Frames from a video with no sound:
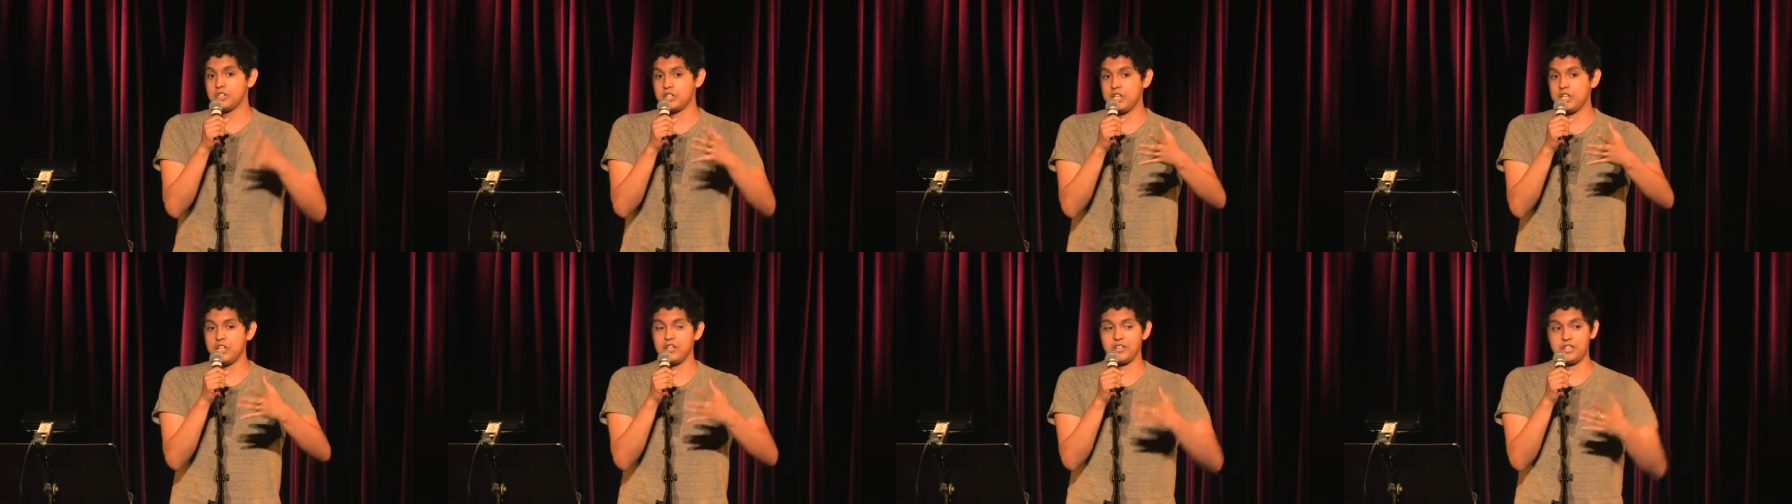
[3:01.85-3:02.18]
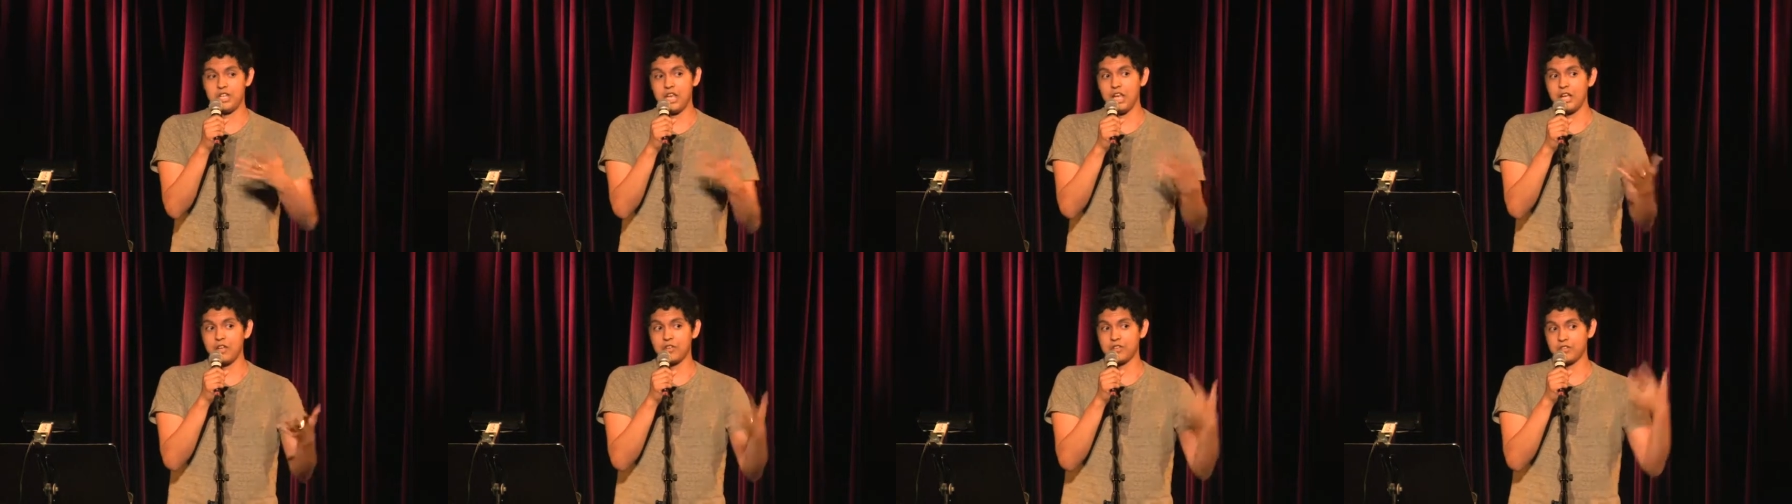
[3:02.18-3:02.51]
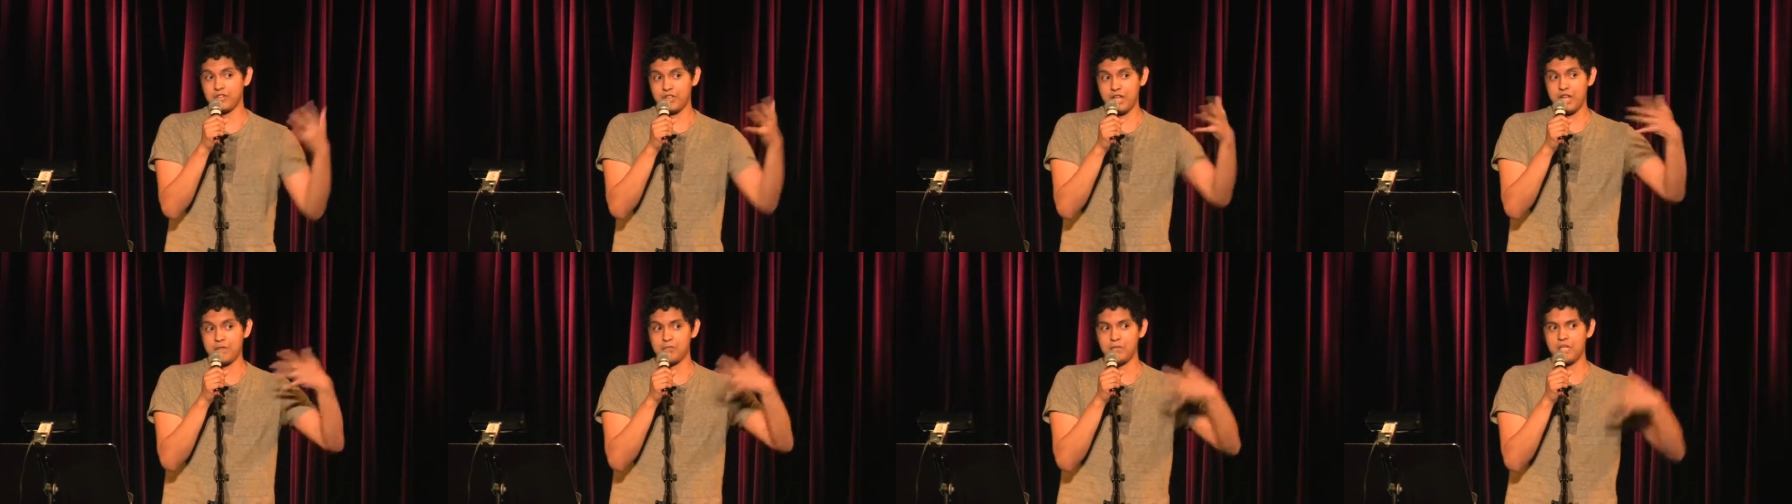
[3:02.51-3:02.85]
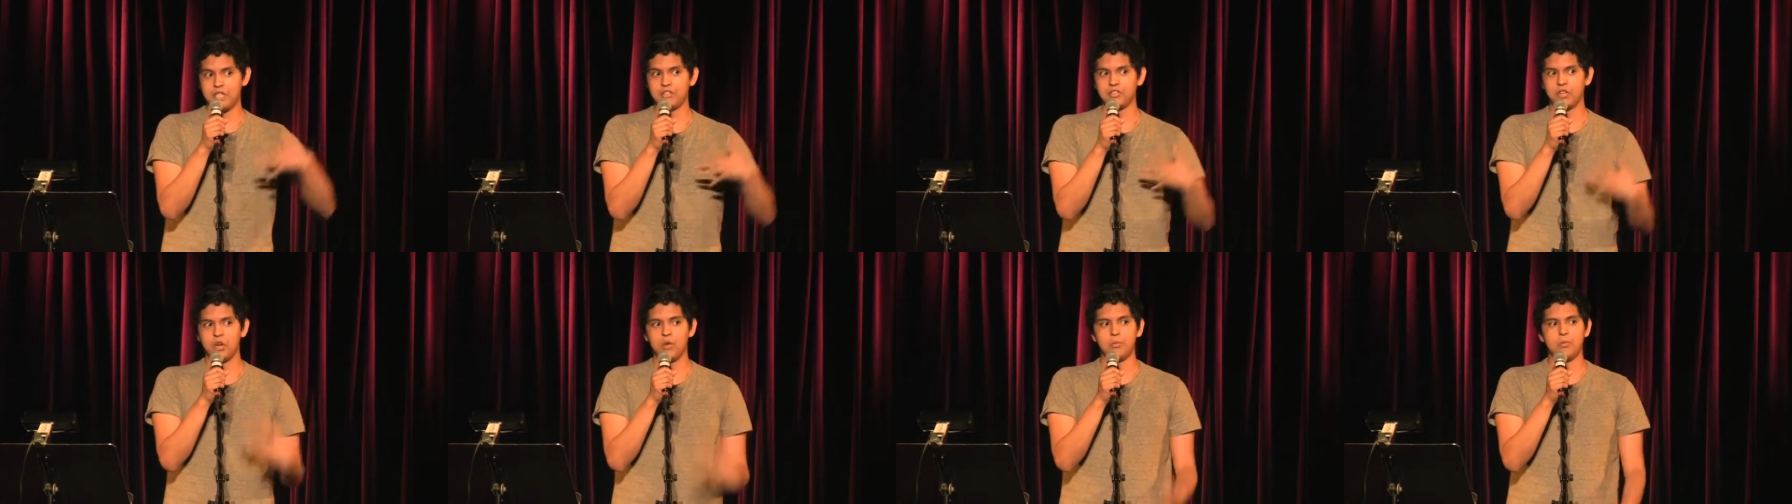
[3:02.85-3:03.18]
She yells at
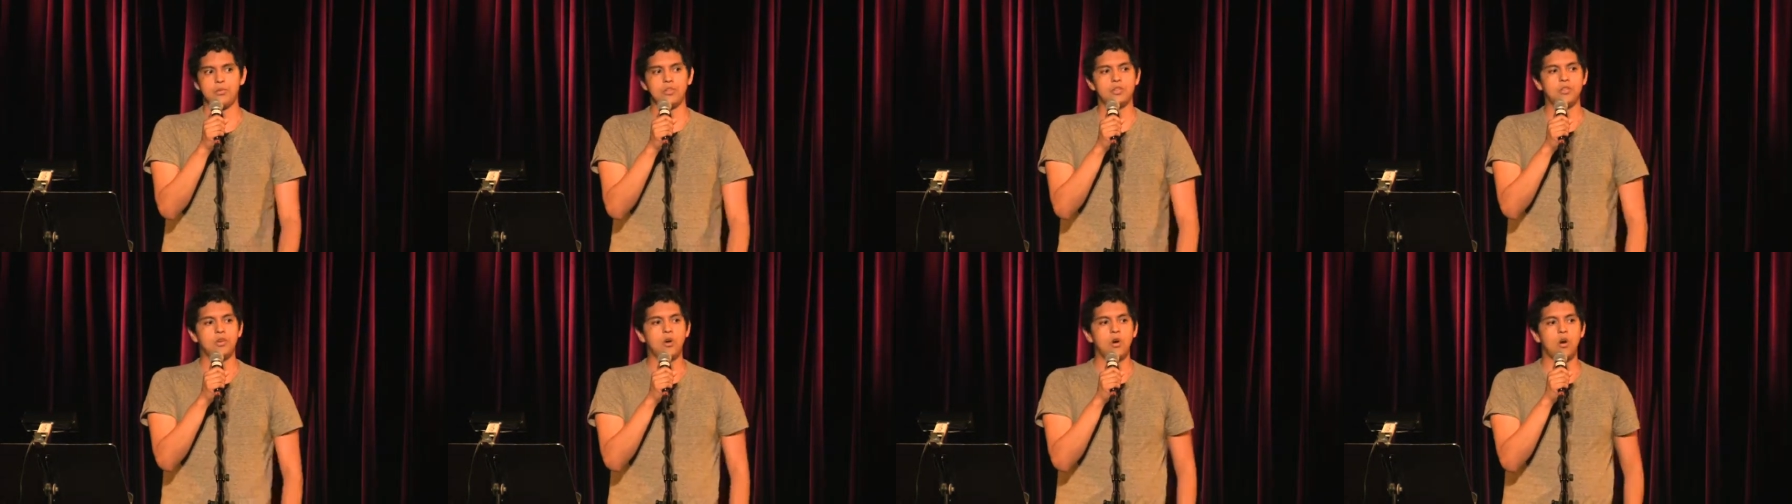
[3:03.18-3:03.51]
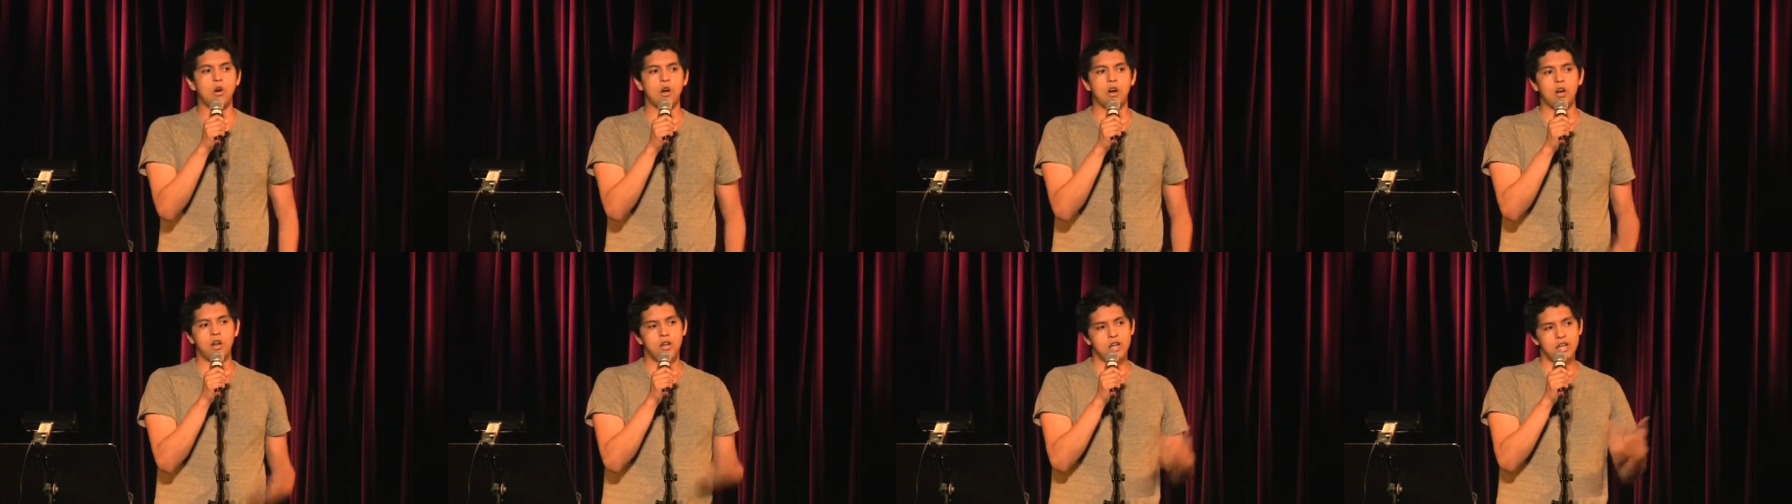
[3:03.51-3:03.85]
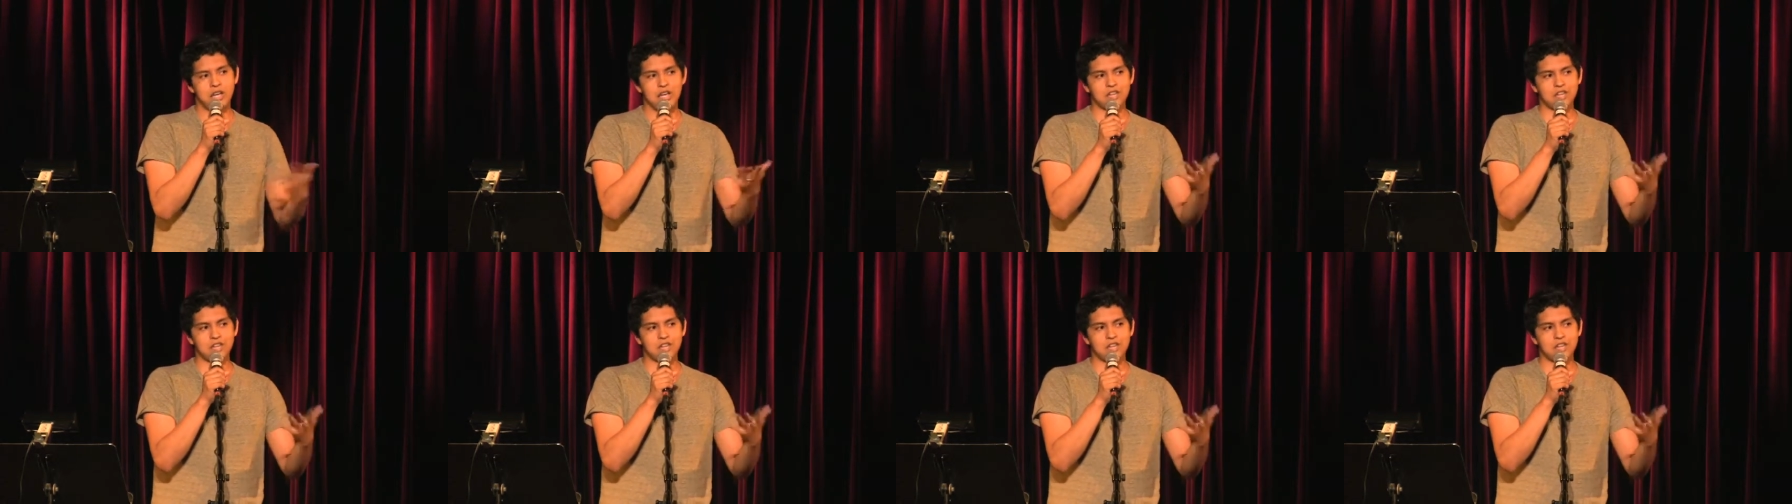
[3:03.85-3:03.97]
me to open the door.